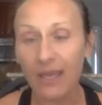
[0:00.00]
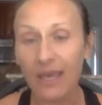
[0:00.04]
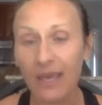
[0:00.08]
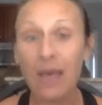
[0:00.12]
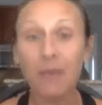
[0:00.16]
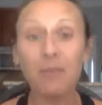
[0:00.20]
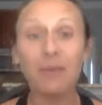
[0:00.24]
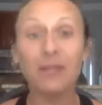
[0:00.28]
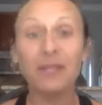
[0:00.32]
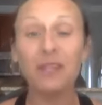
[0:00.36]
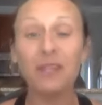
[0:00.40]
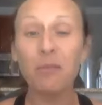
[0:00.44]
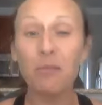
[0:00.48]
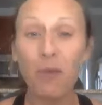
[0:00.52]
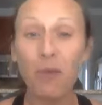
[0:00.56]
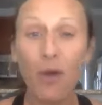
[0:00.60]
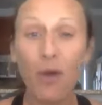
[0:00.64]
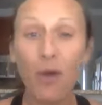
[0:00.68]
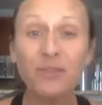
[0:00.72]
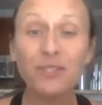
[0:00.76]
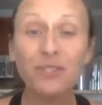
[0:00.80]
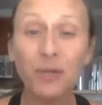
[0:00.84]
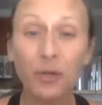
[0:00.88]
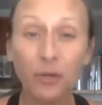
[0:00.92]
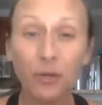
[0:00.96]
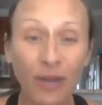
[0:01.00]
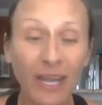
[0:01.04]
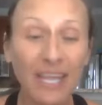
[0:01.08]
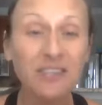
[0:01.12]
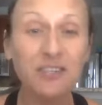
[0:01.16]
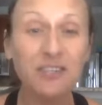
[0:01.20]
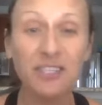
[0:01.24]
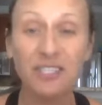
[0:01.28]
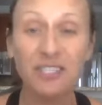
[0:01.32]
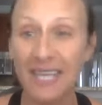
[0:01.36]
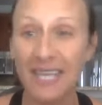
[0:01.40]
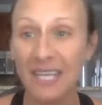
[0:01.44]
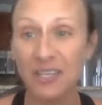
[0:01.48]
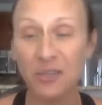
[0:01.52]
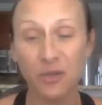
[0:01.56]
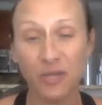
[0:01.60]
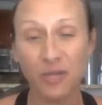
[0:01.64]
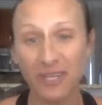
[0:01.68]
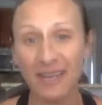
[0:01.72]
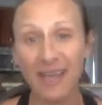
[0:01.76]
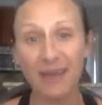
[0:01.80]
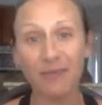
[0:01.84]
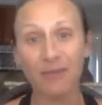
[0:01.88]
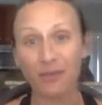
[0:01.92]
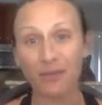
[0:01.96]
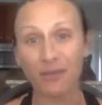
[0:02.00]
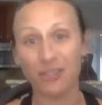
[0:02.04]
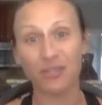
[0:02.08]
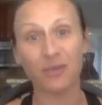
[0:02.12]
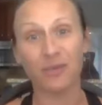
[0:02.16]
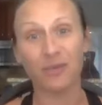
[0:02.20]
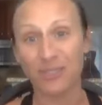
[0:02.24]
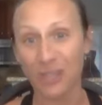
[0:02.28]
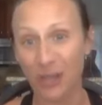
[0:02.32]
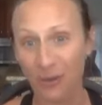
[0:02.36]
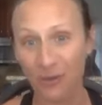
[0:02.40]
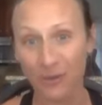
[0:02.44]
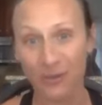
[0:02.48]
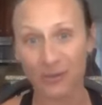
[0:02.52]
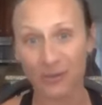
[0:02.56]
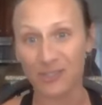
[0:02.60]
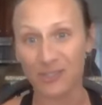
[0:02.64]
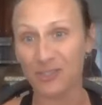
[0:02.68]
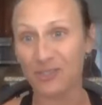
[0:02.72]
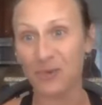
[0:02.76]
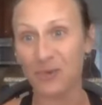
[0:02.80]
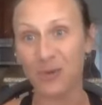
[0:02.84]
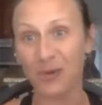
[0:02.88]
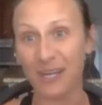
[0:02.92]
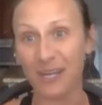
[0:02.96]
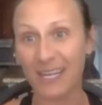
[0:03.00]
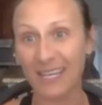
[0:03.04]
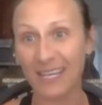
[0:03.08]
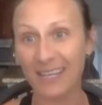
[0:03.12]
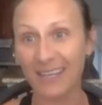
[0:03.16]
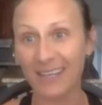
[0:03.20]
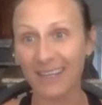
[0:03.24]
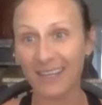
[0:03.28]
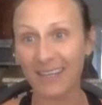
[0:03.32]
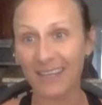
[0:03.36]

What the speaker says: I mean, the most courageous thing you can ever do is own your story.